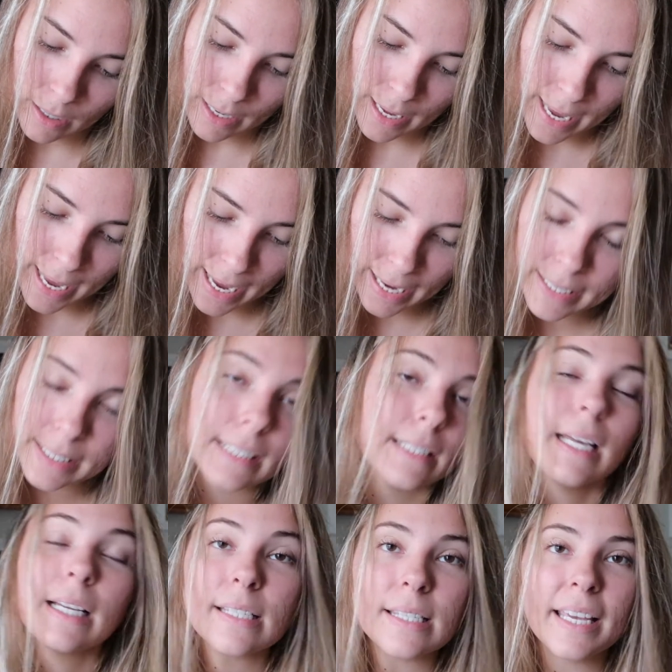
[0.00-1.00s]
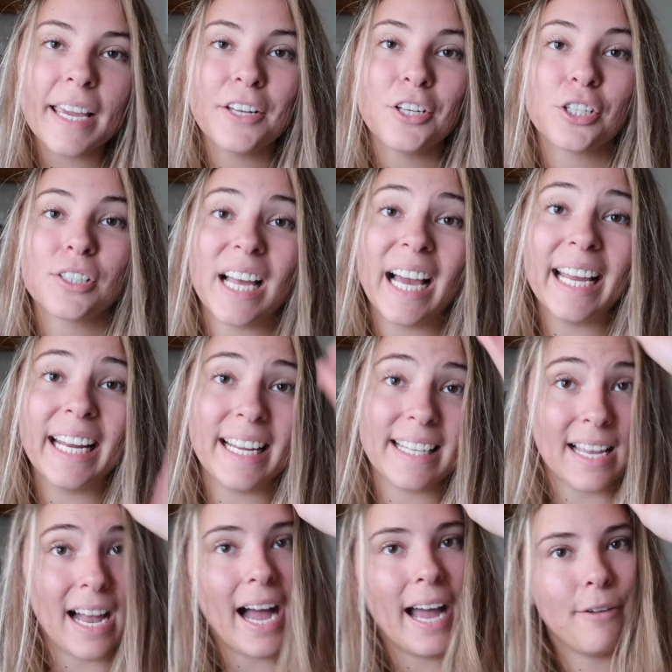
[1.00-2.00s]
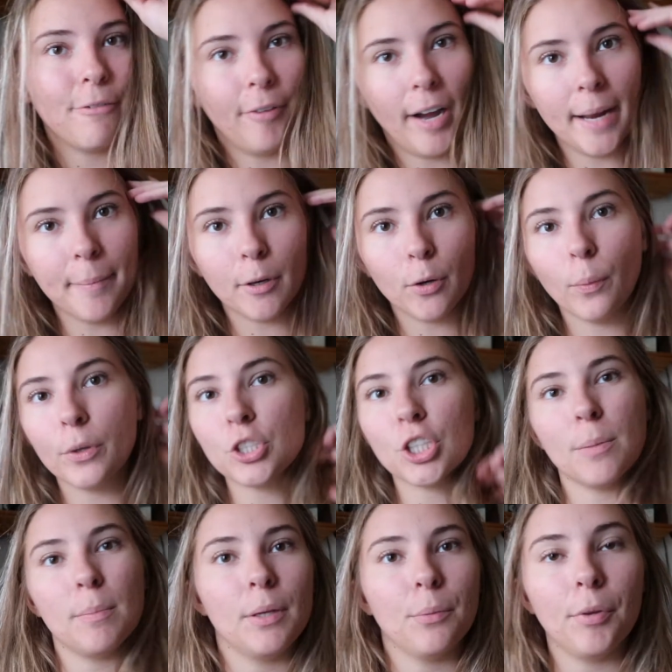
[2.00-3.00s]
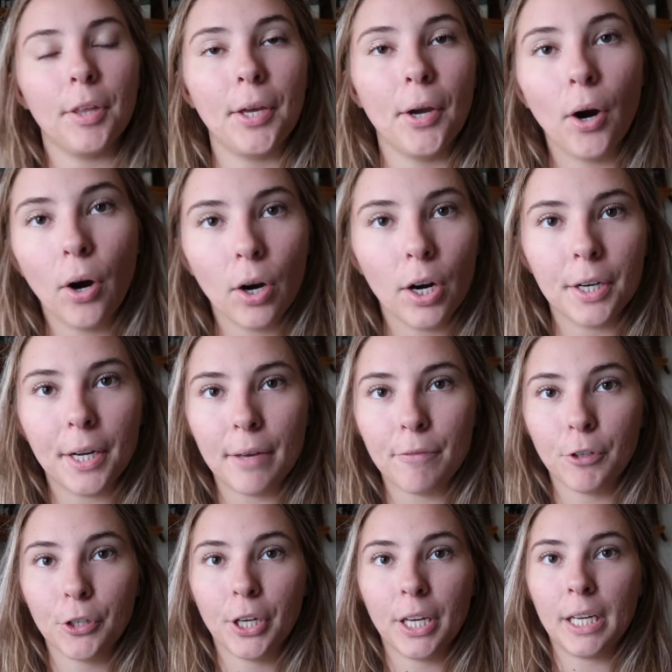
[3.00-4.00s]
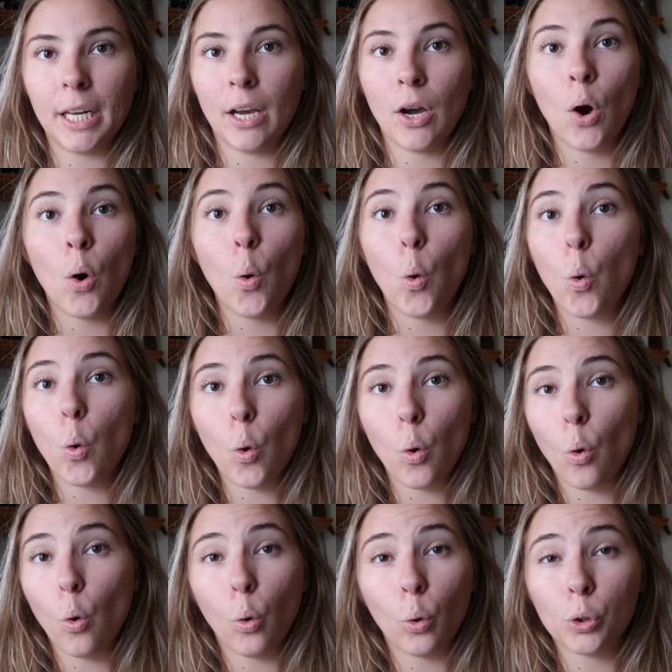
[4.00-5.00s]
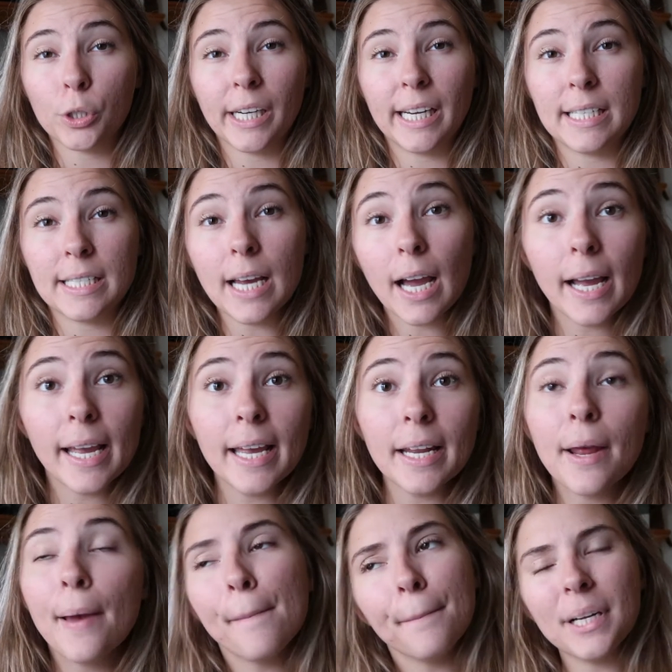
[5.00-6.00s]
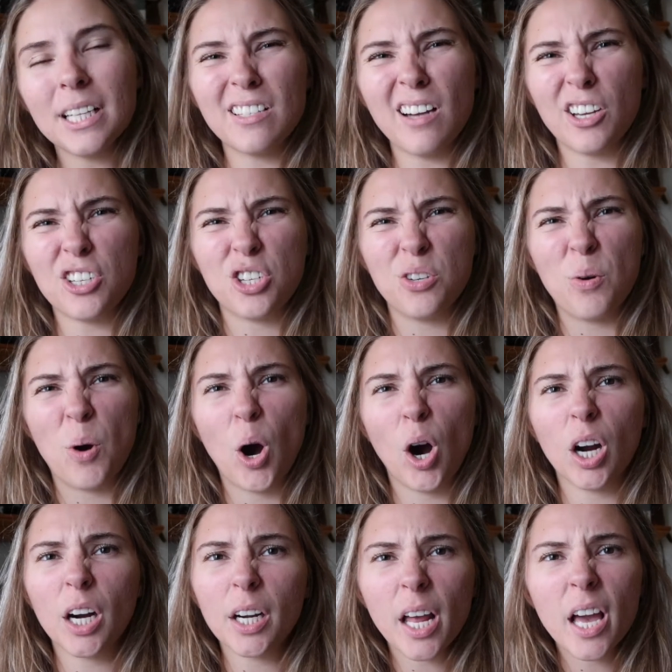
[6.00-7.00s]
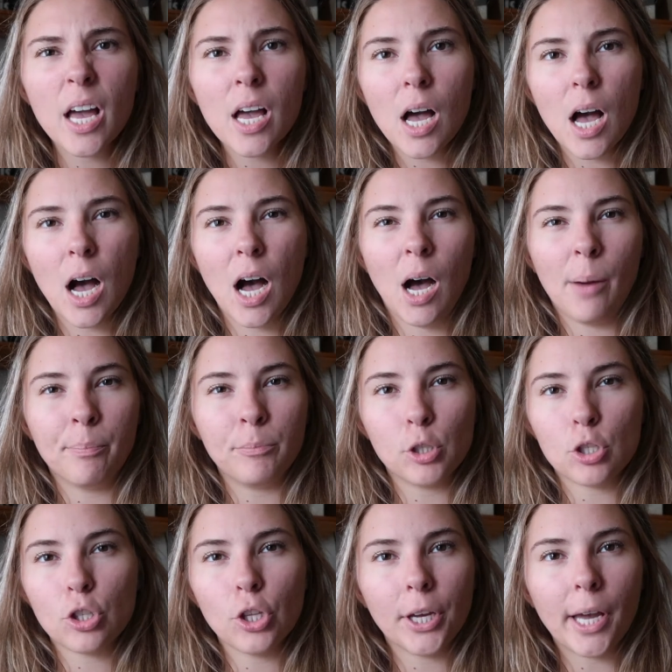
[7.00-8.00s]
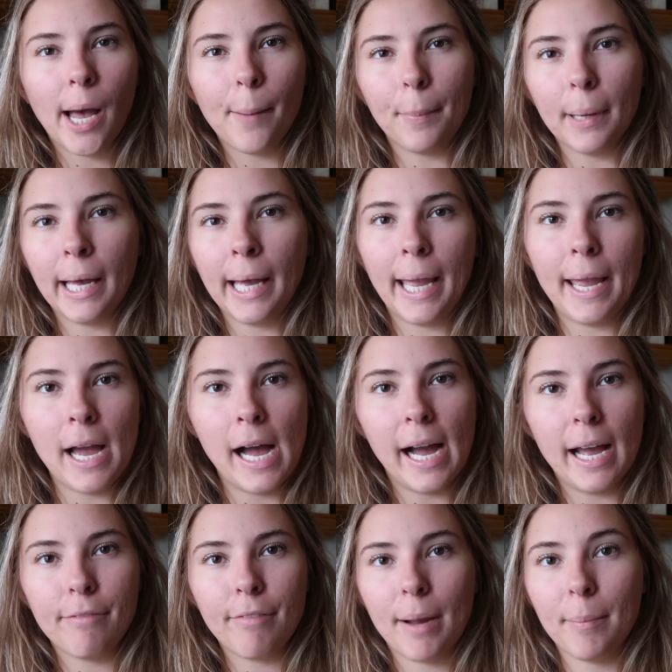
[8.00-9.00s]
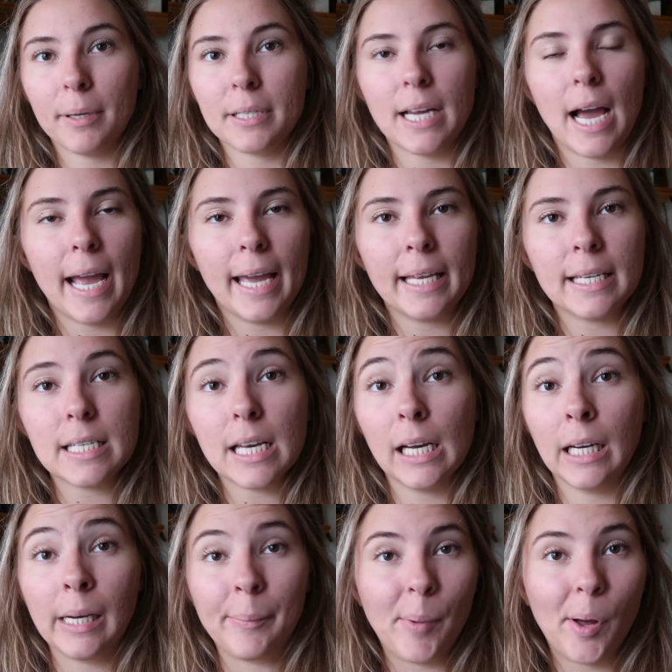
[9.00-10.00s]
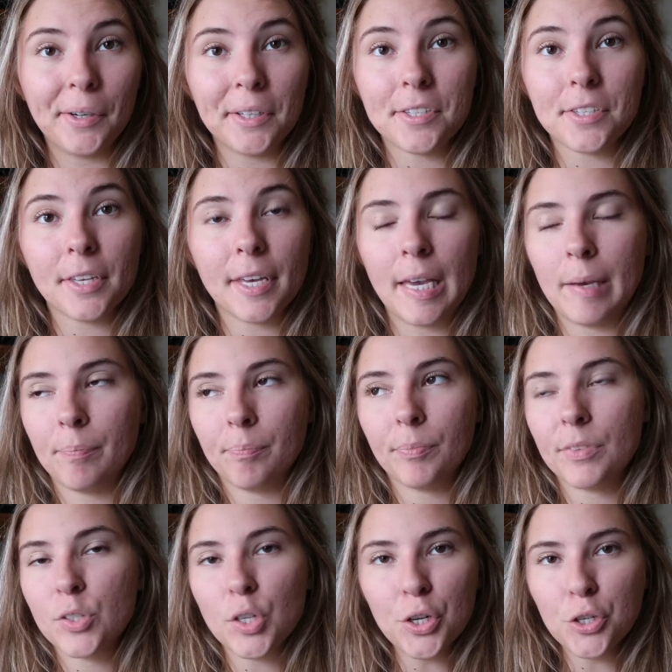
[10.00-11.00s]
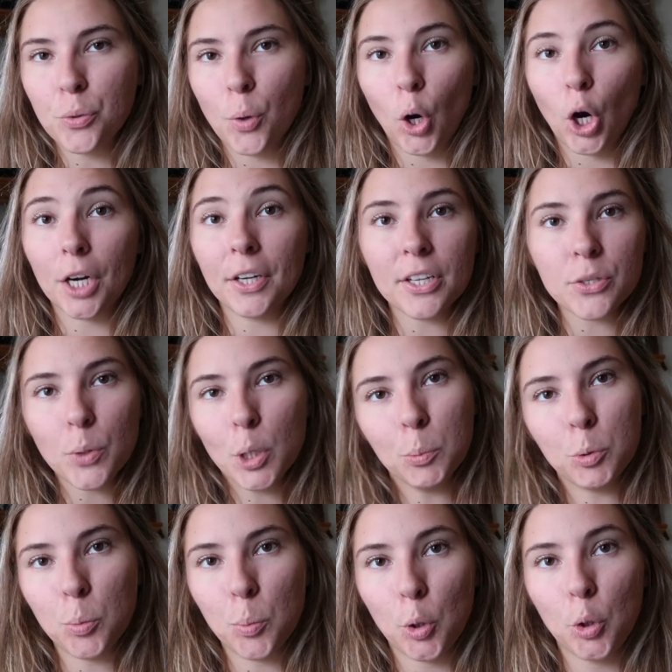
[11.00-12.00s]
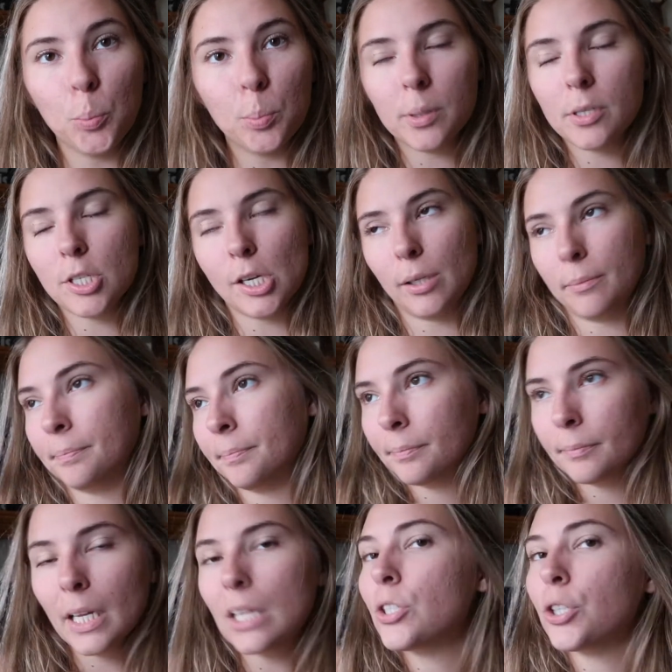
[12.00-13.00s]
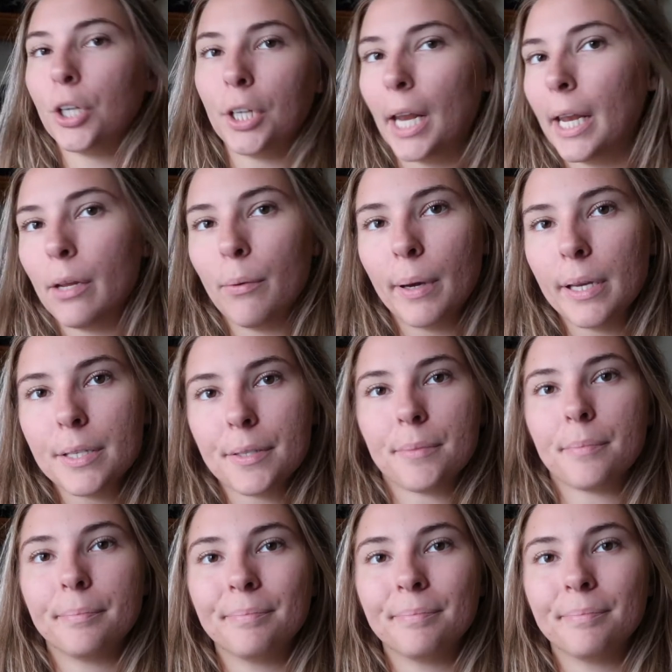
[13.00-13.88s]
And next thing in your diet is high fiber, which can be really hard if you're eating a whole grain diet, but it's not too hard. Just look up a high fiber diet. Honestly, it's not too hard. That's what helps you poop, so it's good anyways.